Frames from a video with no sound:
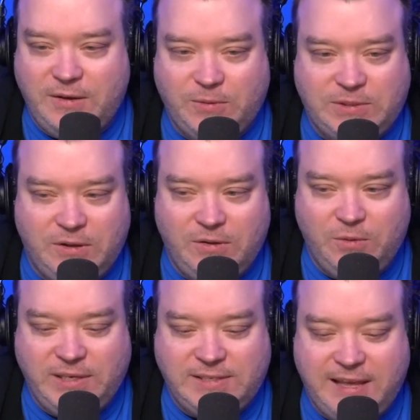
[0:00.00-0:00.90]
it was
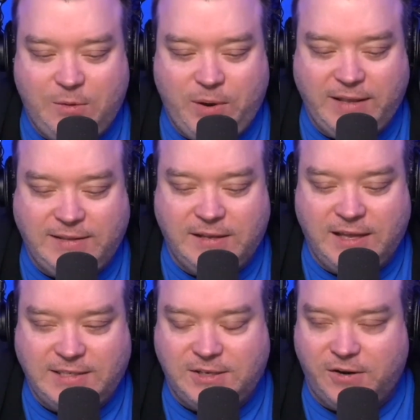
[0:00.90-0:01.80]
always that way until I
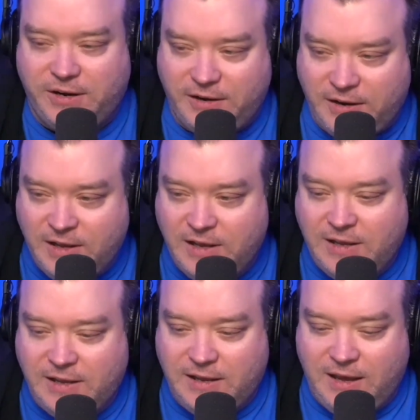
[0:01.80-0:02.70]
started
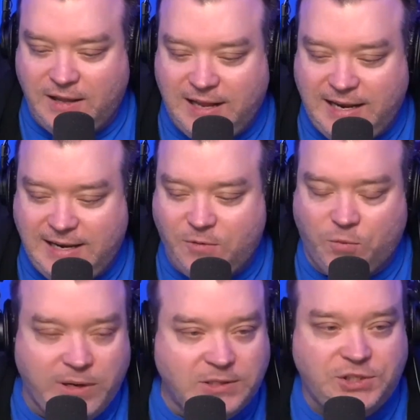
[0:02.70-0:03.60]
uh, landing
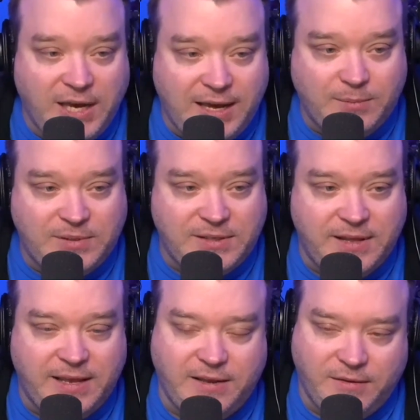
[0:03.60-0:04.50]
real jobs, and
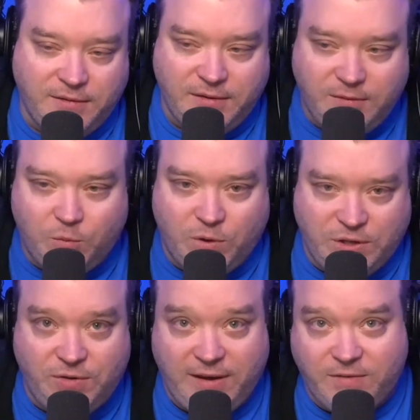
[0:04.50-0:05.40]
then once
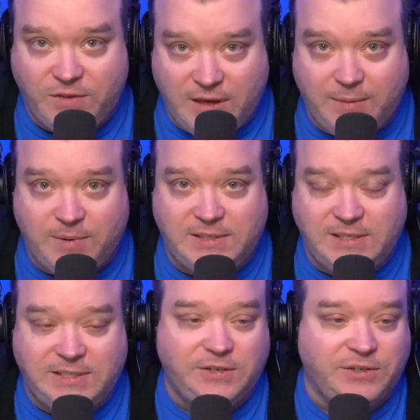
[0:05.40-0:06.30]
you have a job, it's
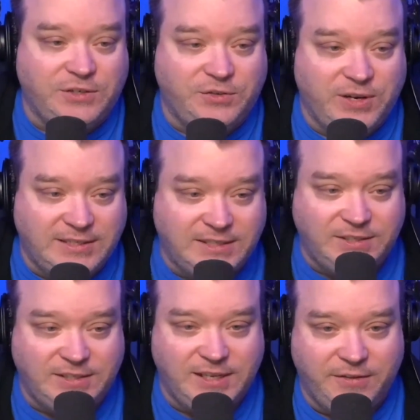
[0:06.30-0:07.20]
easier to
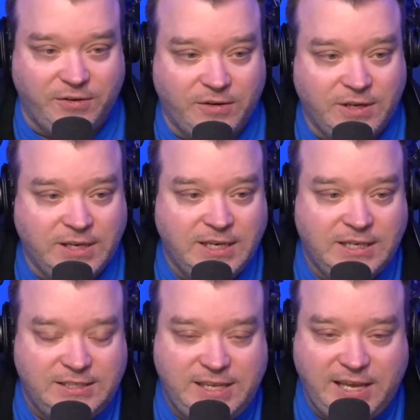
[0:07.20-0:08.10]
transition to other
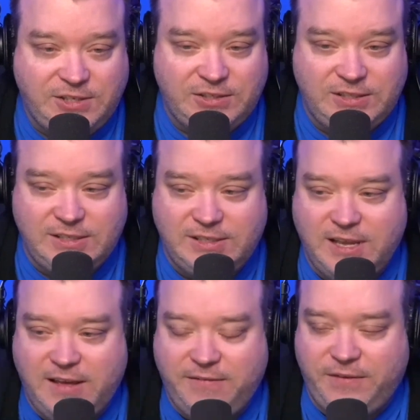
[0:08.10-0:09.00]
stations and
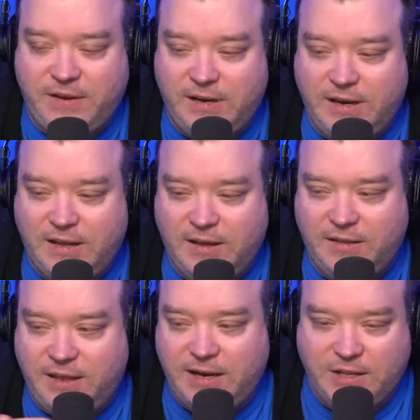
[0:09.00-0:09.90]
stuff, and uh,
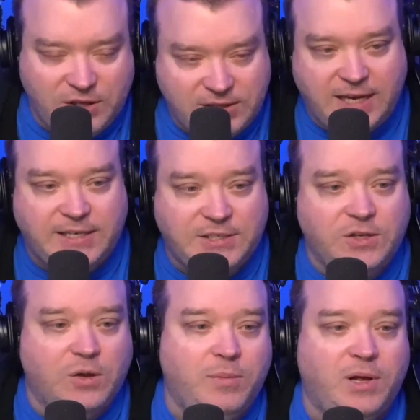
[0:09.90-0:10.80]
then it just kind of
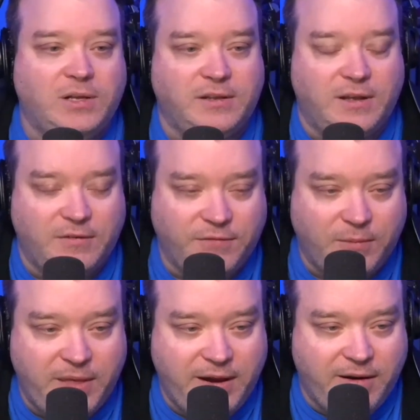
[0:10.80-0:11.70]
snowballed uh,
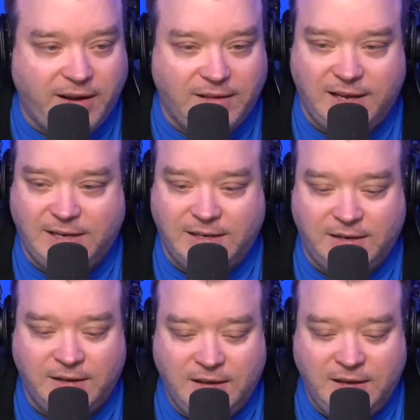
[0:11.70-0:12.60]
from there. I landed